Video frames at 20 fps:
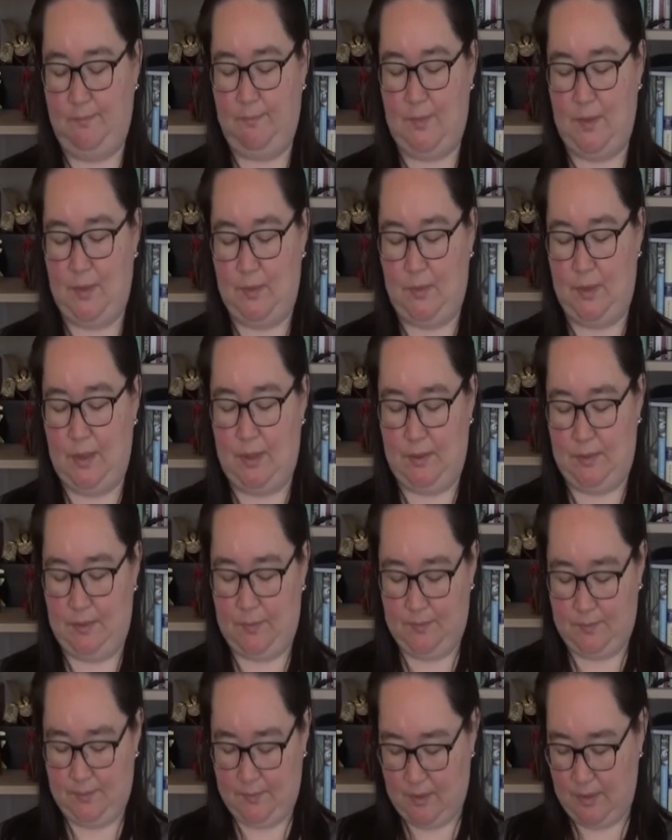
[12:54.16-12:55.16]
There we go.
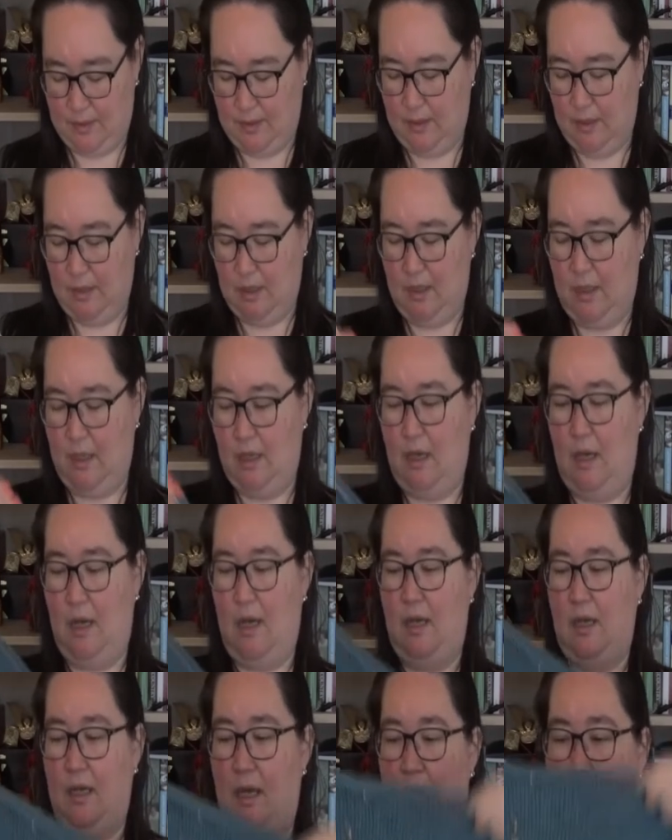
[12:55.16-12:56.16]

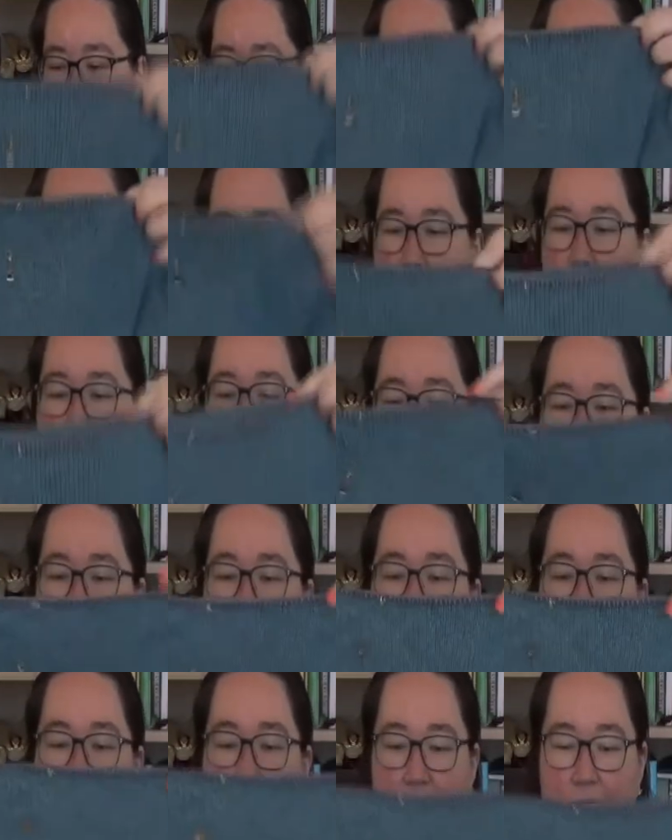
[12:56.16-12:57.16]
I have
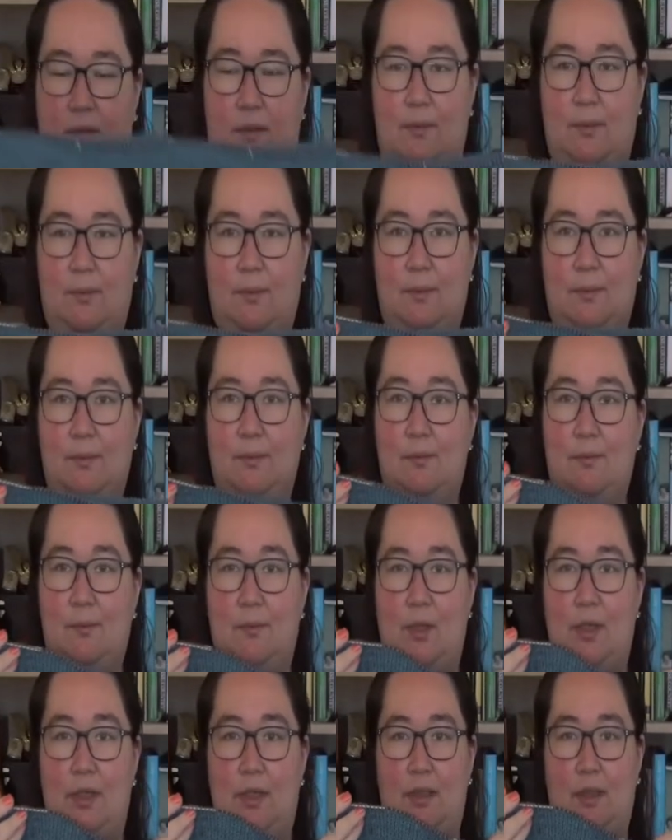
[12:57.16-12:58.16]

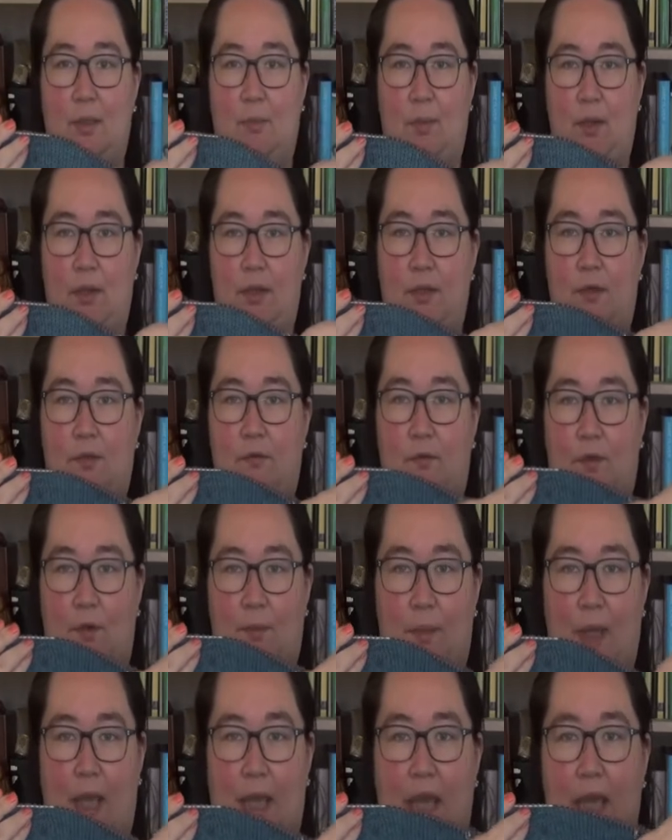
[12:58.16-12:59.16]
worked the body
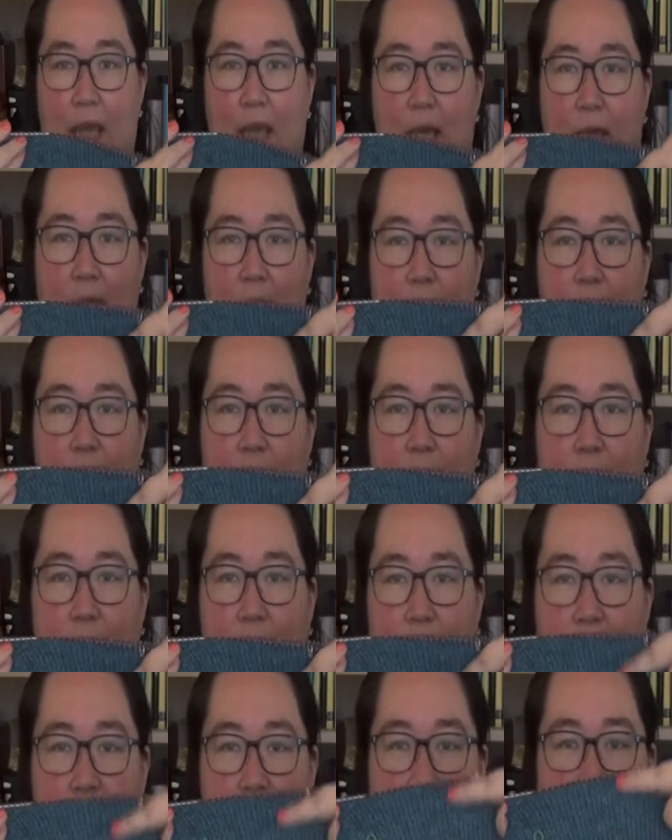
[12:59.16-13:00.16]
from here
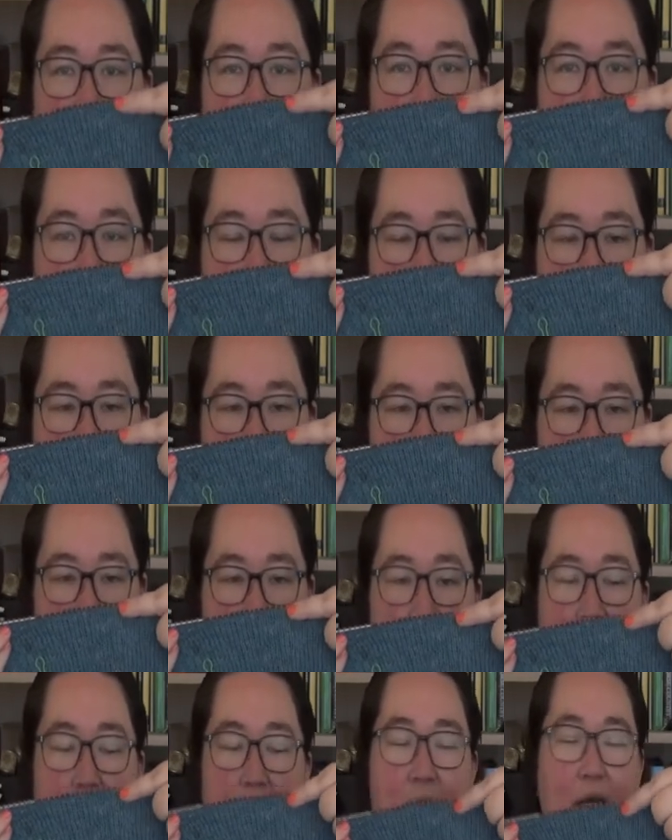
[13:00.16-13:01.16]
to here.
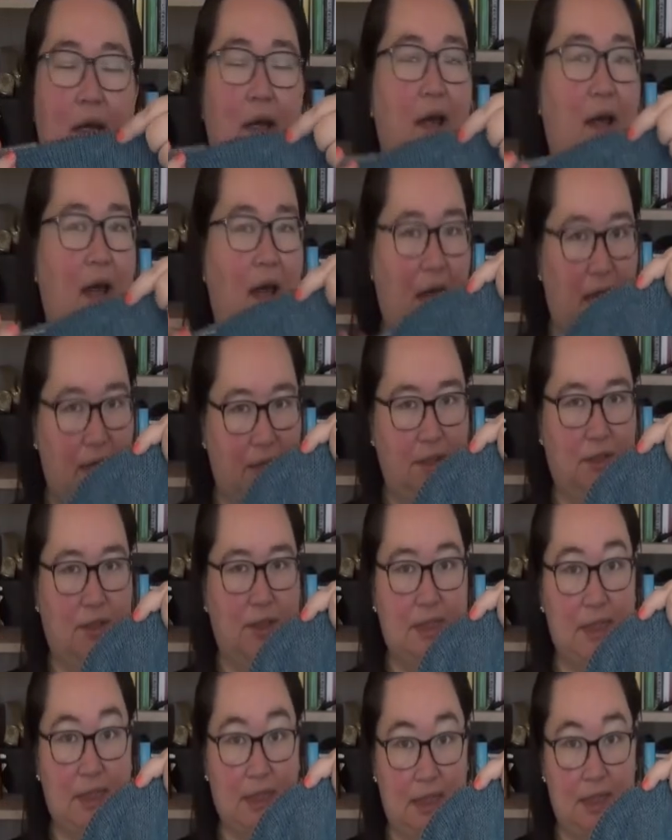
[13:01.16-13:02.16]
And on
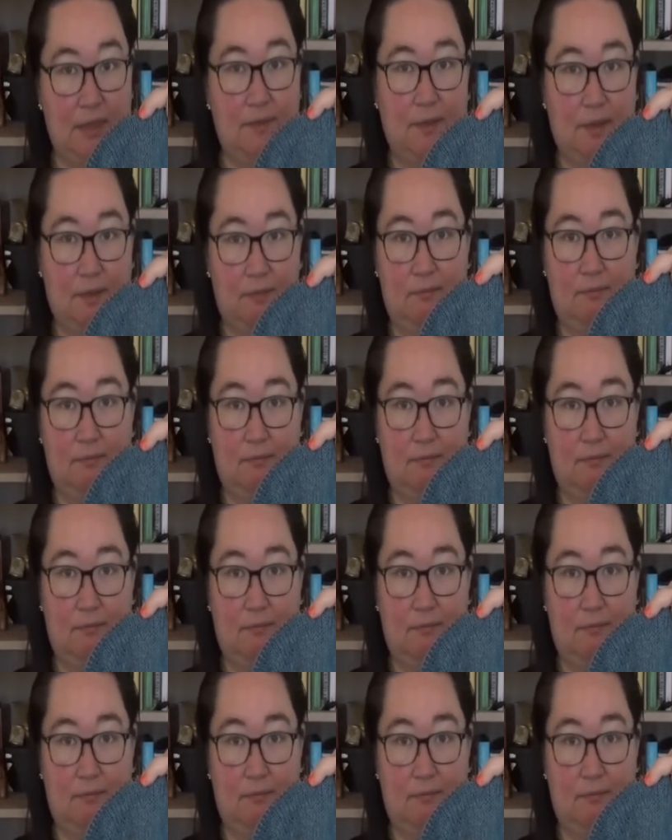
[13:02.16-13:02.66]
the sleeves.